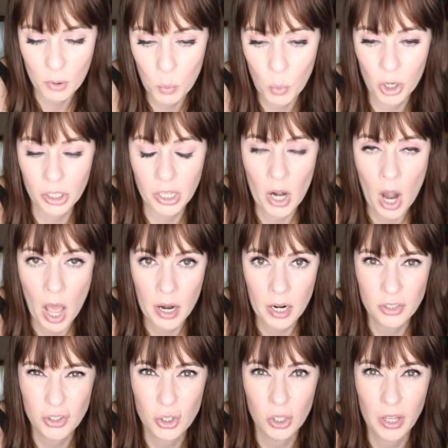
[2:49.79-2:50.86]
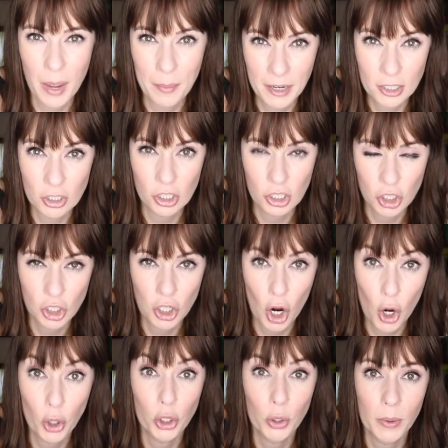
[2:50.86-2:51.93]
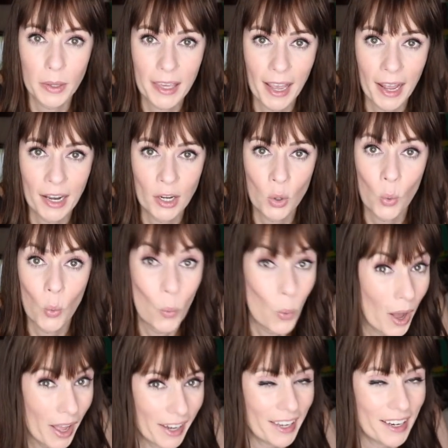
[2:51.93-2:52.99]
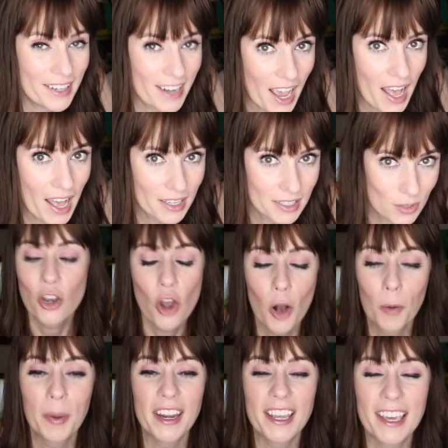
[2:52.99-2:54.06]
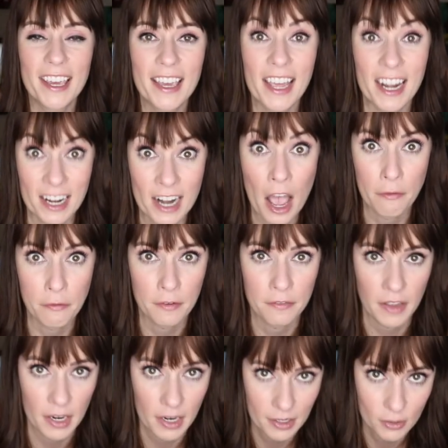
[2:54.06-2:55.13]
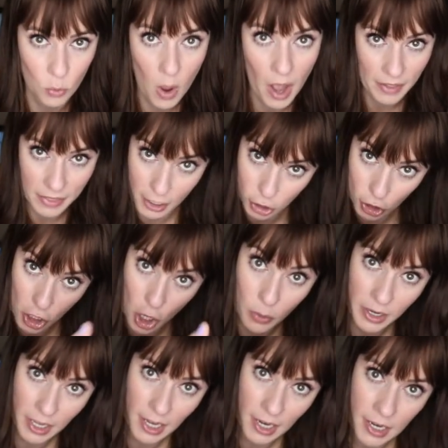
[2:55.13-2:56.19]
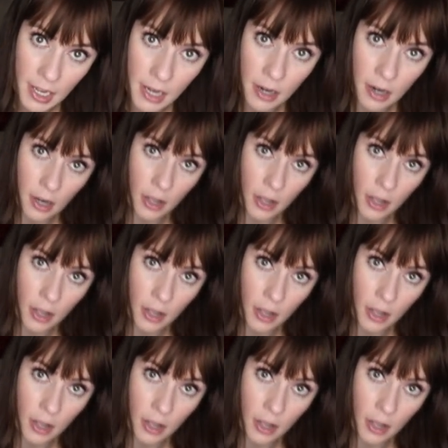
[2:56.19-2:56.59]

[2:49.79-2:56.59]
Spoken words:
been working on it, so let me just show you again what he does. Nobody can get enough of it, is why they show it again here,